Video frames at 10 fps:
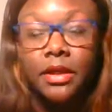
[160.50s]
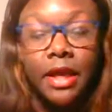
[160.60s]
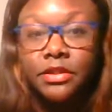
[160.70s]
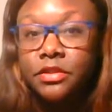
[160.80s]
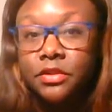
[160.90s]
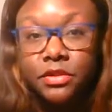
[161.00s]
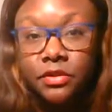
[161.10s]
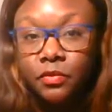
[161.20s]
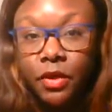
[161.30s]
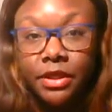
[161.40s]
yeah, just
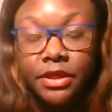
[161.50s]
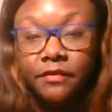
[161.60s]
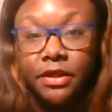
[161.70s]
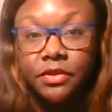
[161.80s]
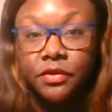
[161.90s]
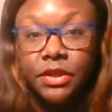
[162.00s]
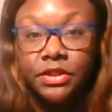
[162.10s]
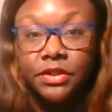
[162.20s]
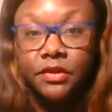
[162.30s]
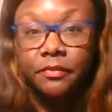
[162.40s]
just wanted to give an
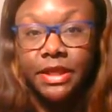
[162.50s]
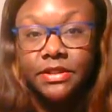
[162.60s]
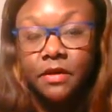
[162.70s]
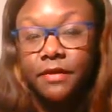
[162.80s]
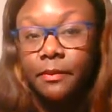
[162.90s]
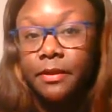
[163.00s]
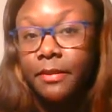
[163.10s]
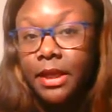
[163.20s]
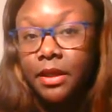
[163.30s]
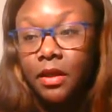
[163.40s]
introduction of myself. I'll be
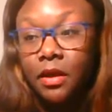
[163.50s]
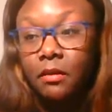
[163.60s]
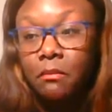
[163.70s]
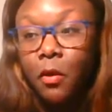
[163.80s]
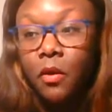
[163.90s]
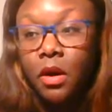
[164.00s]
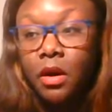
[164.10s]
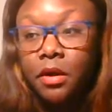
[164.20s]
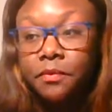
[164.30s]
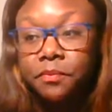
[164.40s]
making
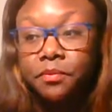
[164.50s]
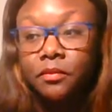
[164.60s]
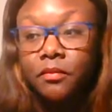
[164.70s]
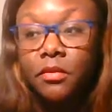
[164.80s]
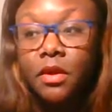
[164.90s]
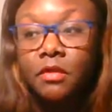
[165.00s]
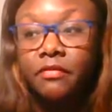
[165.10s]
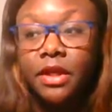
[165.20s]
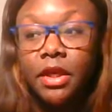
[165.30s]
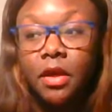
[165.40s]
more
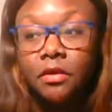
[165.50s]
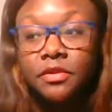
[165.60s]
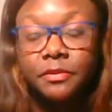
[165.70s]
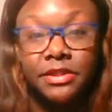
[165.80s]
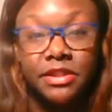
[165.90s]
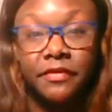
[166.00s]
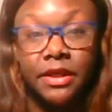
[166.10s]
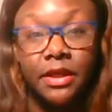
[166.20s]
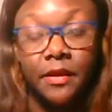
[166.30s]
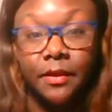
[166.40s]
videos
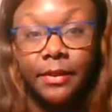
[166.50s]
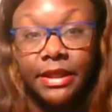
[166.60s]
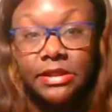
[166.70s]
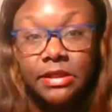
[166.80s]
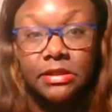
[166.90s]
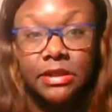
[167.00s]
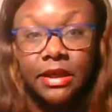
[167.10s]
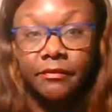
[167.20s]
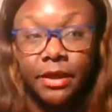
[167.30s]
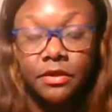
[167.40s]
specifically on the places that
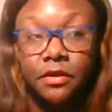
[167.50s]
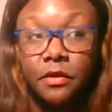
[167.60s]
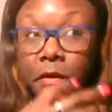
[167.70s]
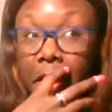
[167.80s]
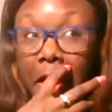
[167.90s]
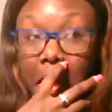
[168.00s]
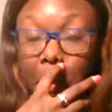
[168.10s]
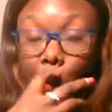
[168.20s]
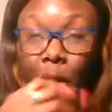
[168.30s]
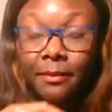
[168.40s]
I've been to, uh,
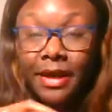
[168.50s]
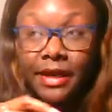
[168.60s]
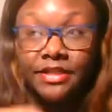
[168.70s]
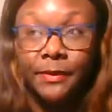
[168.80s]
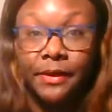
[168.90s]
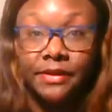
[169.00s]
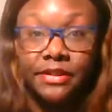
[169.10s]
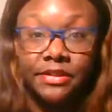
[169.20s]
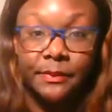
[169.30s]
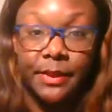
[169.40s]
what my experience
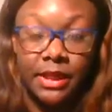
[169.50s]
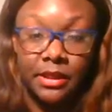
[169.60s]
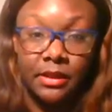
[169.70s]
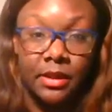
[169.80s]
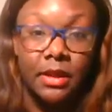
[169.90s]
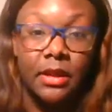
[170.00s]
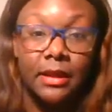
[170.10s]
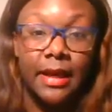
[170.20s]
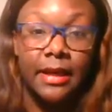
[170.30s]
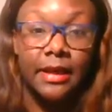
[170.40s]
has been
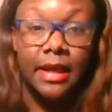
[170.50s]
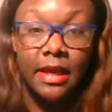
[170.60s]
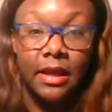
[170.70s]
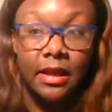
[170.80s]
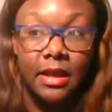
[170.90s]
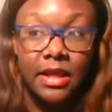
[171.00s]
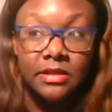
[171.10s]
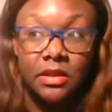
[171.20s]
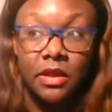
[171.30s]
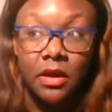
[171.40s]
like a
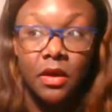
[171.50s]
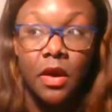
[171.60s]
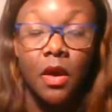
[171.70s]
as a